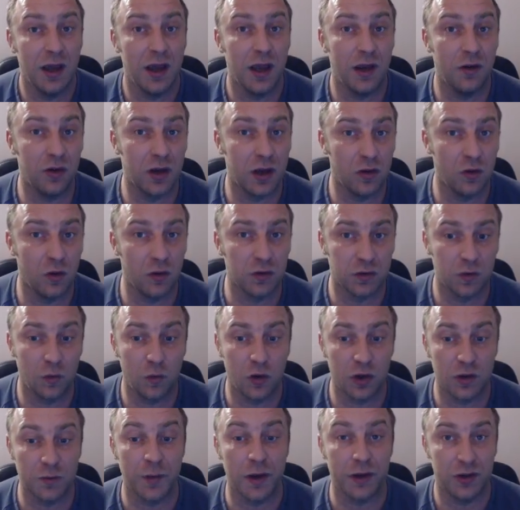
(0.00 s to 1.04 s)
And you can also
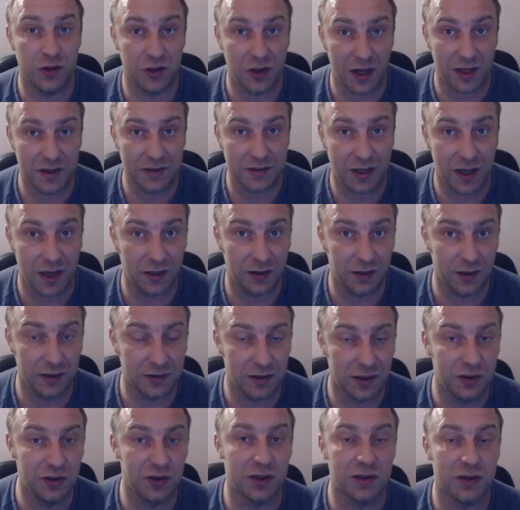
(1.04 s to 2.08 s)
watch my chess
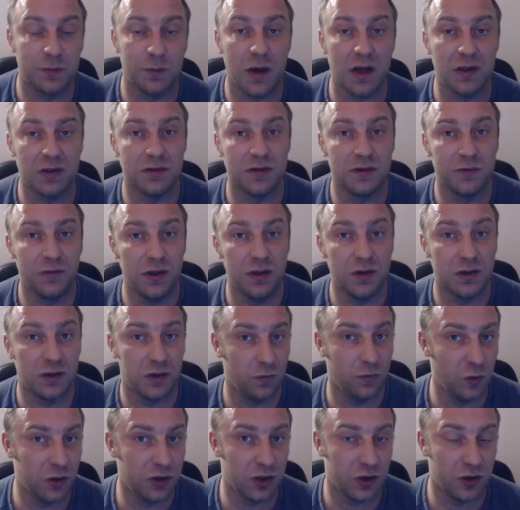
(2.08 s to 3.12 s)
tactics and chess puzzles videos,
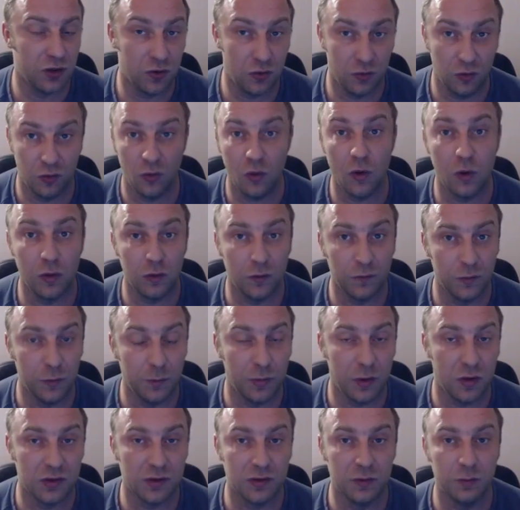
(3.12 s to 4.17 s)
in which I show you all of the
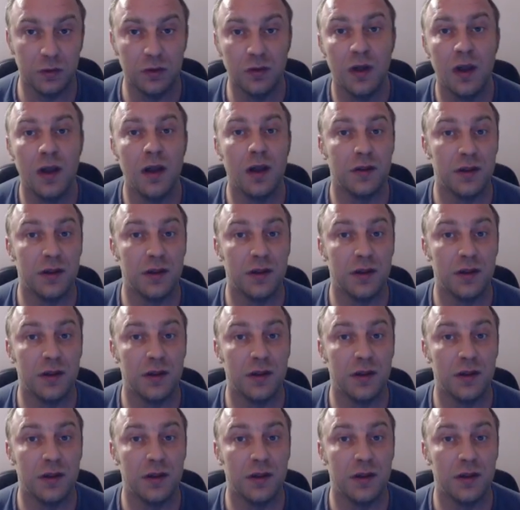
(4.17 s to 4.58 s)
possible